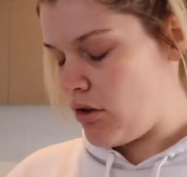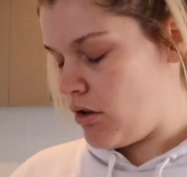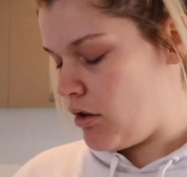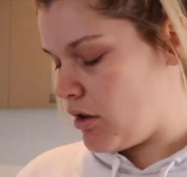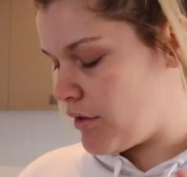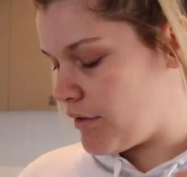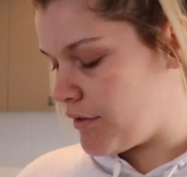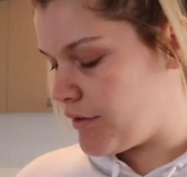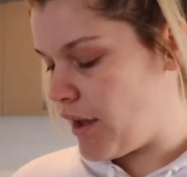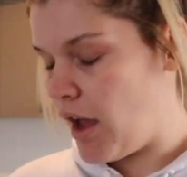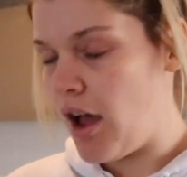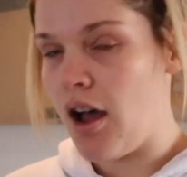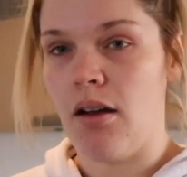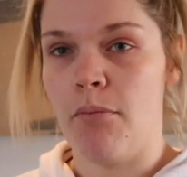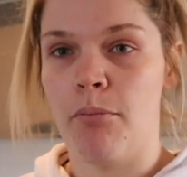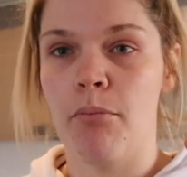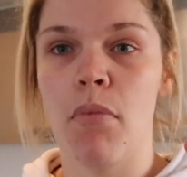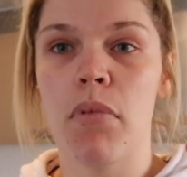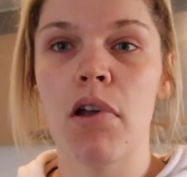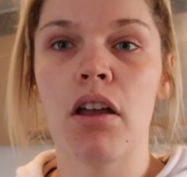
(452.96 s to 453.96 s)
got
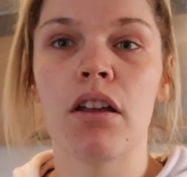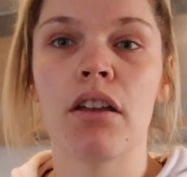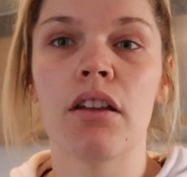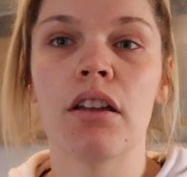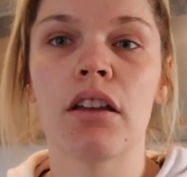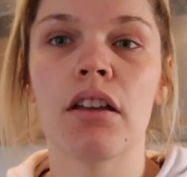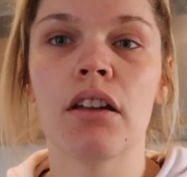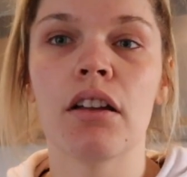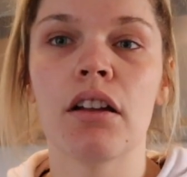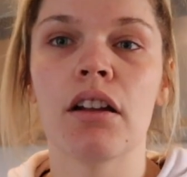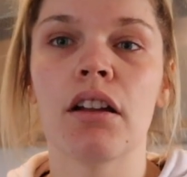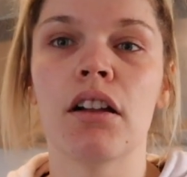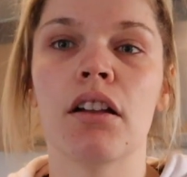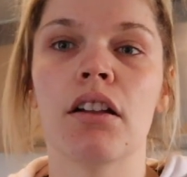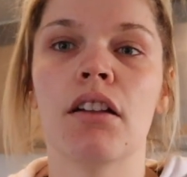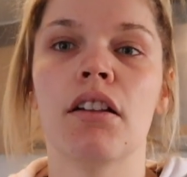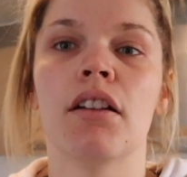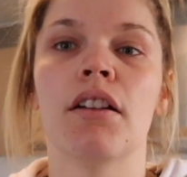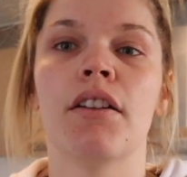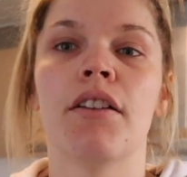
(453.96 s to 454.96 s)
some
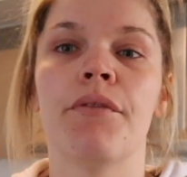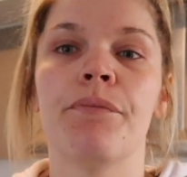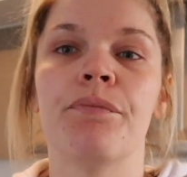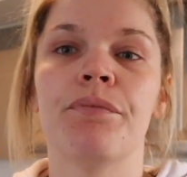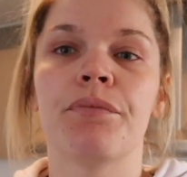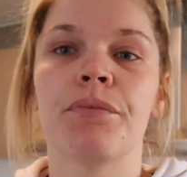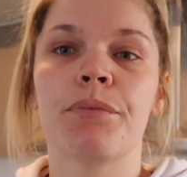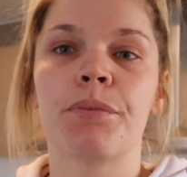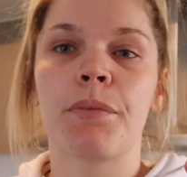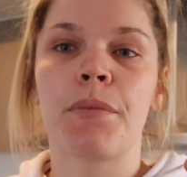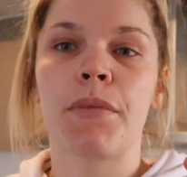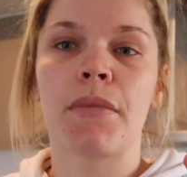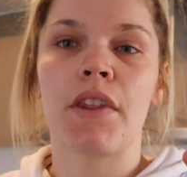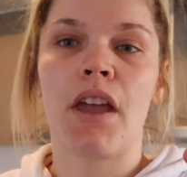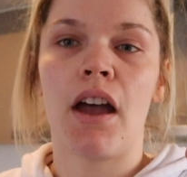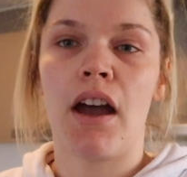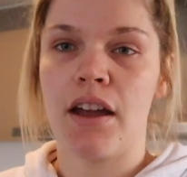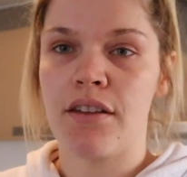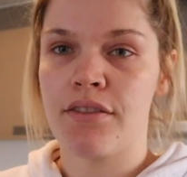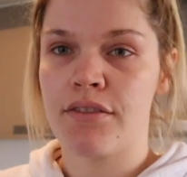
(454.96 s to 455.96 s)
ice cream
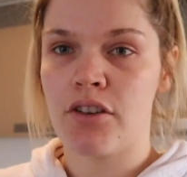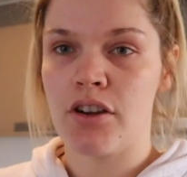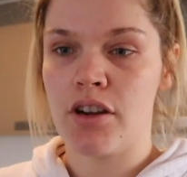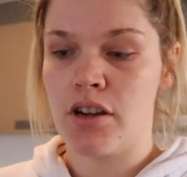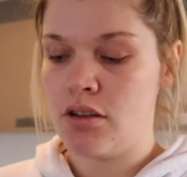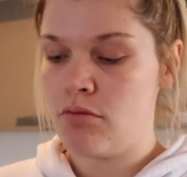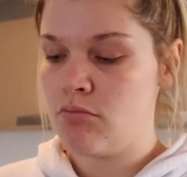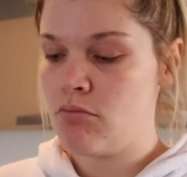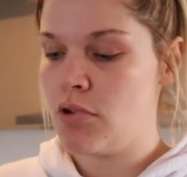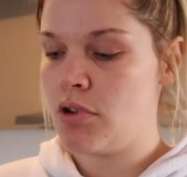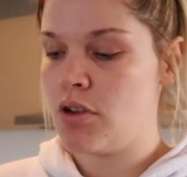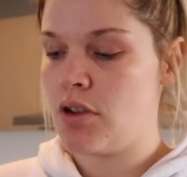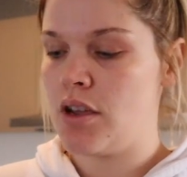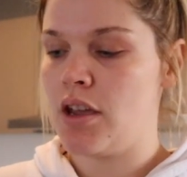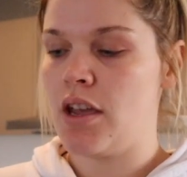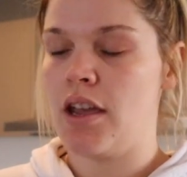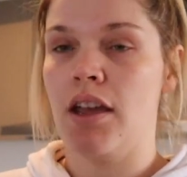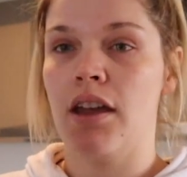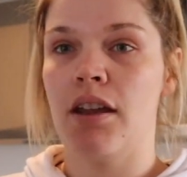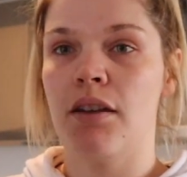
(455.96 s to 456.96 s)
ice cream
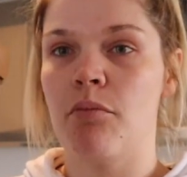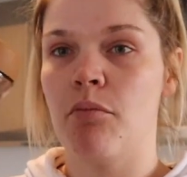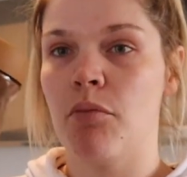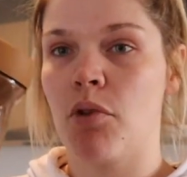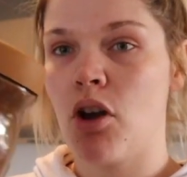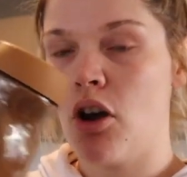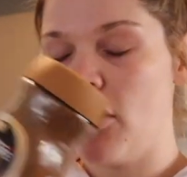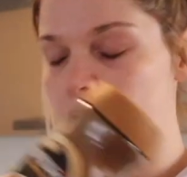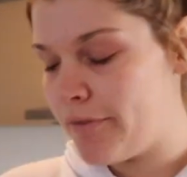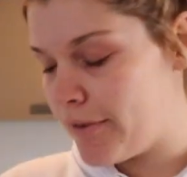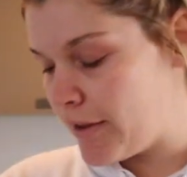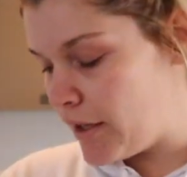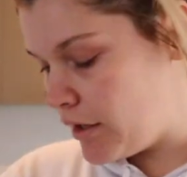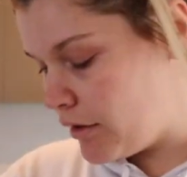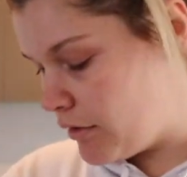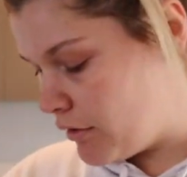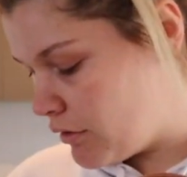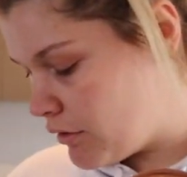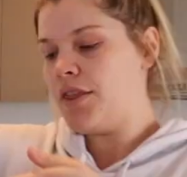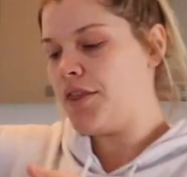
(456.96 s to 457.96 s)
and coffee.
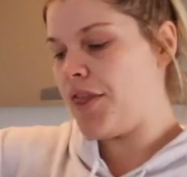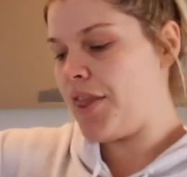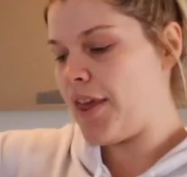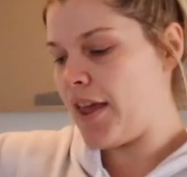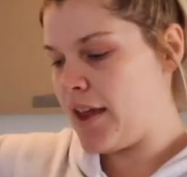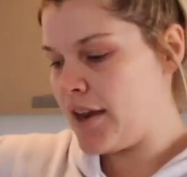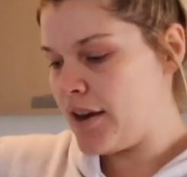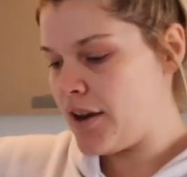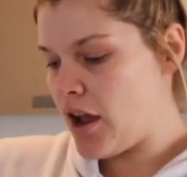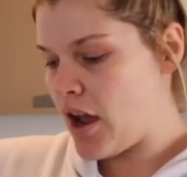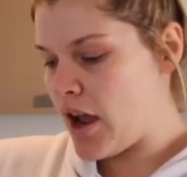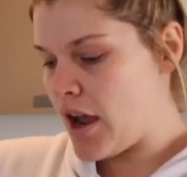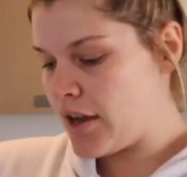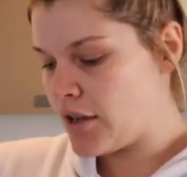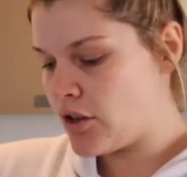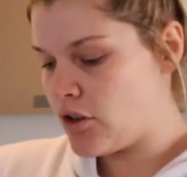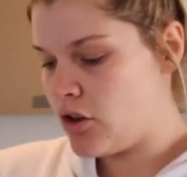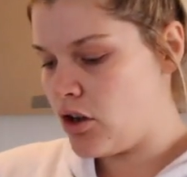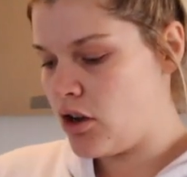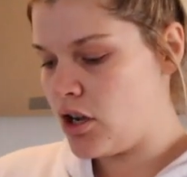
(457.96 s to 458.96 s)
Then
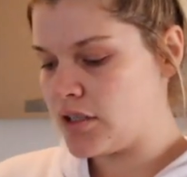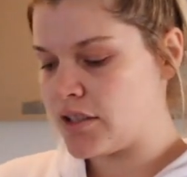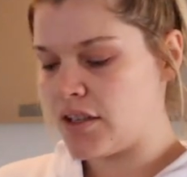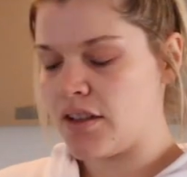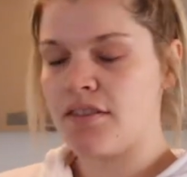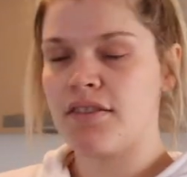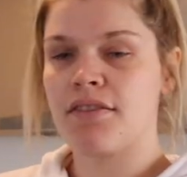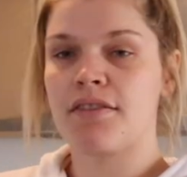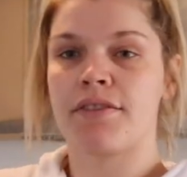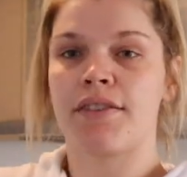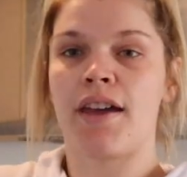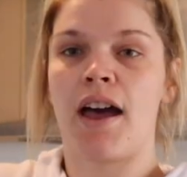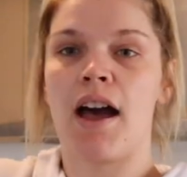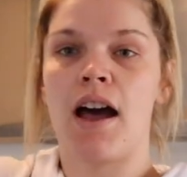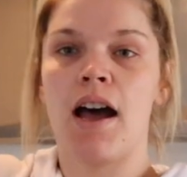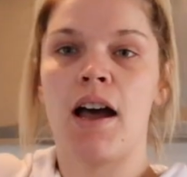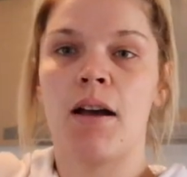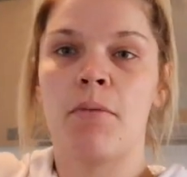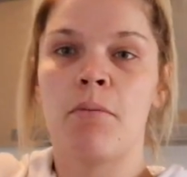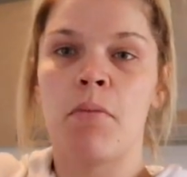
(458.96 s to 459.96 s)
I got
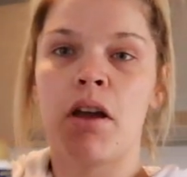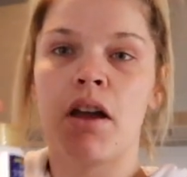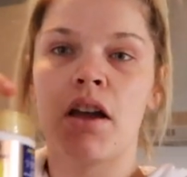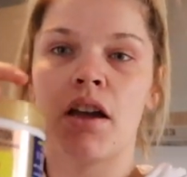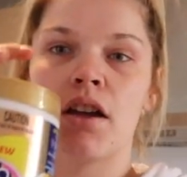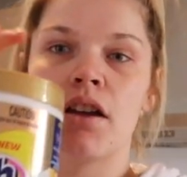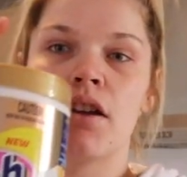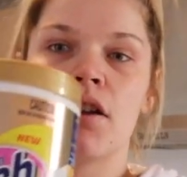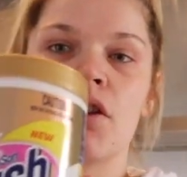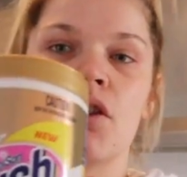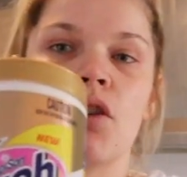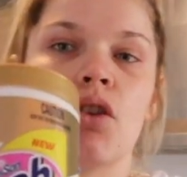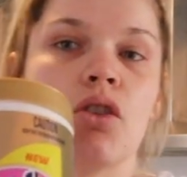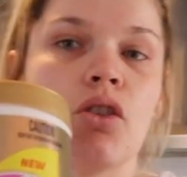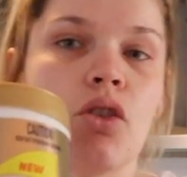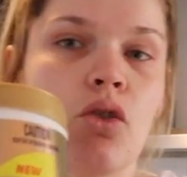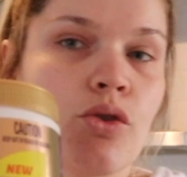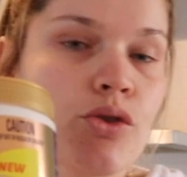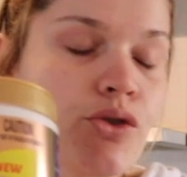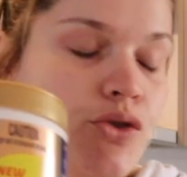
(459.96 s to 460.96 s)
some
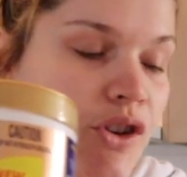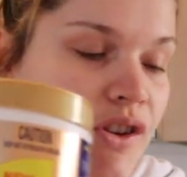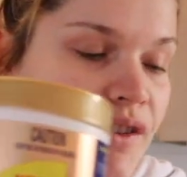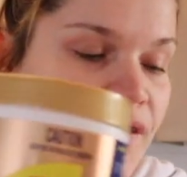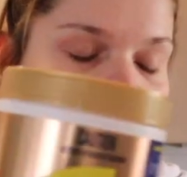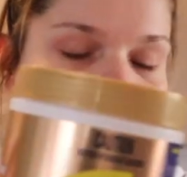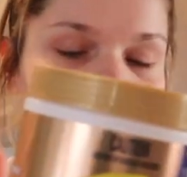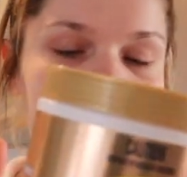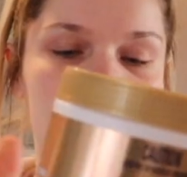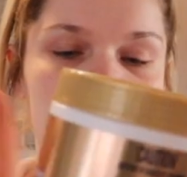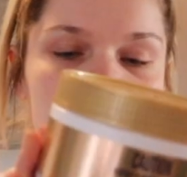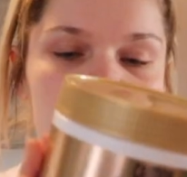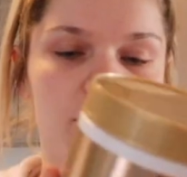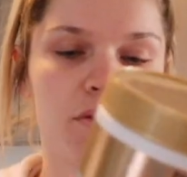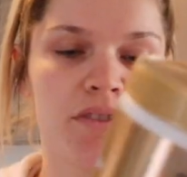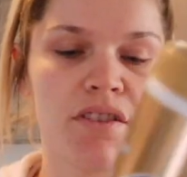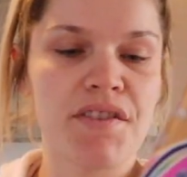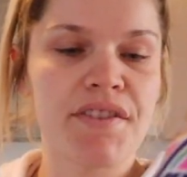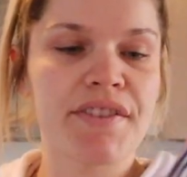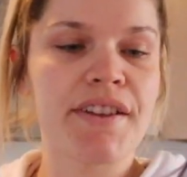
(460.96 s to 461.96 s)
laundry soap. This
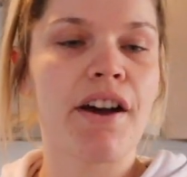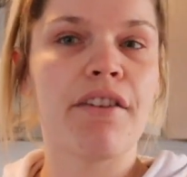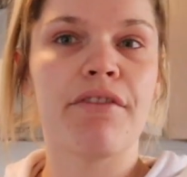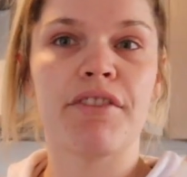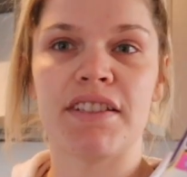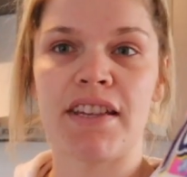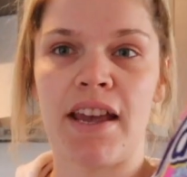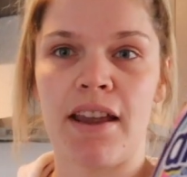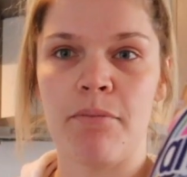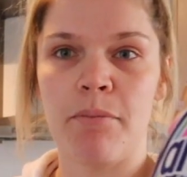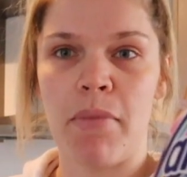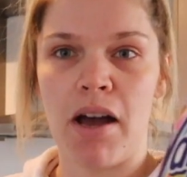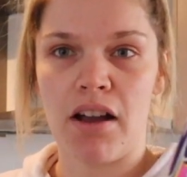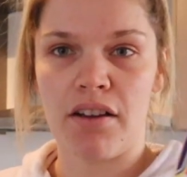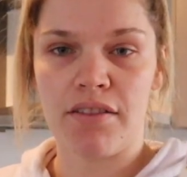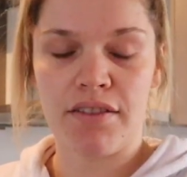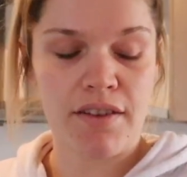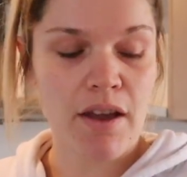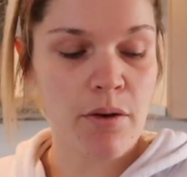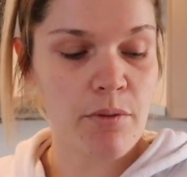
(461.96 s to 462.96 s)
was on sale for 10
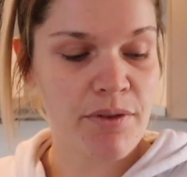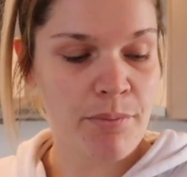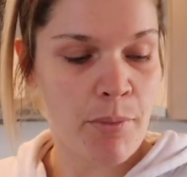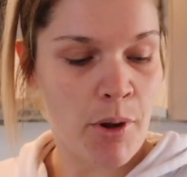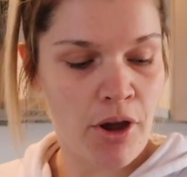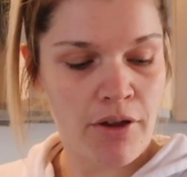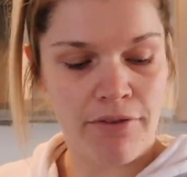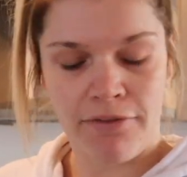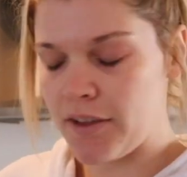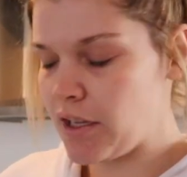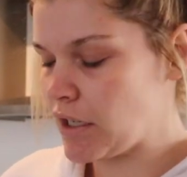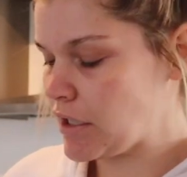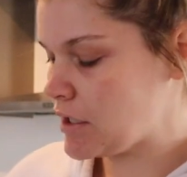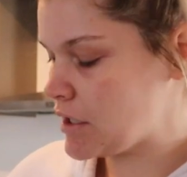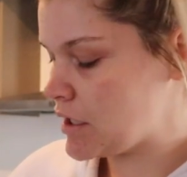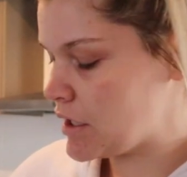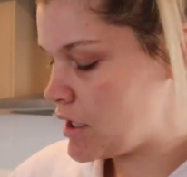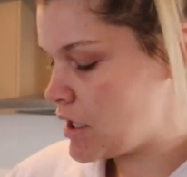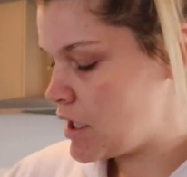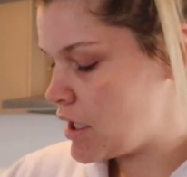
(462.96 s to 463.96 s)
bucks, so that was perfect.